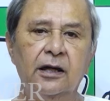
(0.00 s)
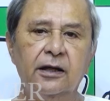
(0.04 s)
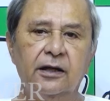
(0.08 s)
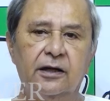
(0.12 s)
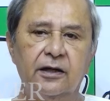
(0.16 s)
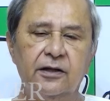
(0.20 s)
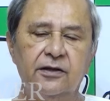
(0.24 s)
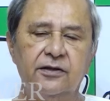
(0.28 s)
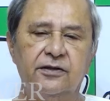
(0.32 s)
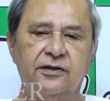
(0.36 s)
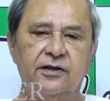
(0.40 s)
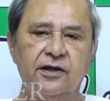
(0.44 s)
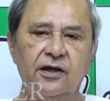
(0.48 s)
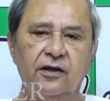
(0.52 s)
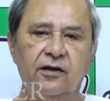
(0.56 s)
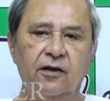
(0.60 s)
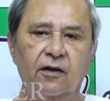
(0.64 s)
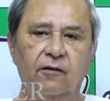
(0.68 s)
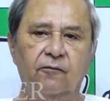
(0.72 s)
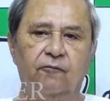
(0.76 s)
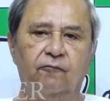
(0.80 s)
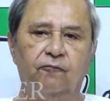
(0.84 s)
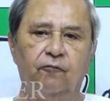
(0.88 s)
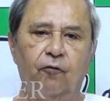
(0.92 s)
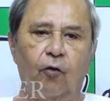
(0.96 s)

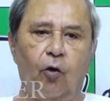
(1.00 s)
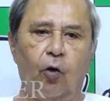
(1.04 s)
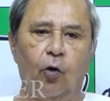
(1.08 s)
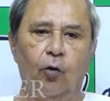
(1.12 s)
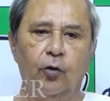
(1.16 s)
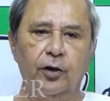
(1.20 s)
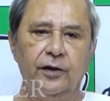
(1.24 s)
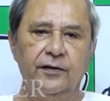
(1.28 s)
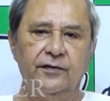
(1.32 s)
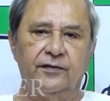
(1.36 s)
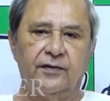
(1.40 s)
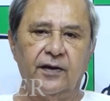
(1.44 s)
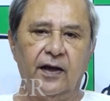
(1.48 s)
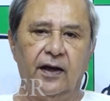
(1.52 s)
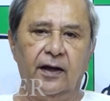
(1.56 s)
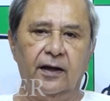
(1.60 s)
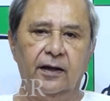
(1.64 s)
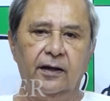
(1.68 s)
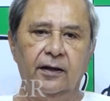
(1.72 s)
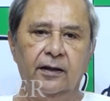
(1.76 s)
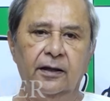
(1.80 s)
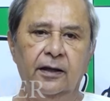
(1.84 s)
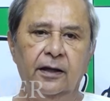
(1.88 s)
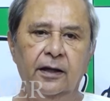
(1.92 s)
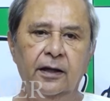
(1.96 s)
considered for Odisha,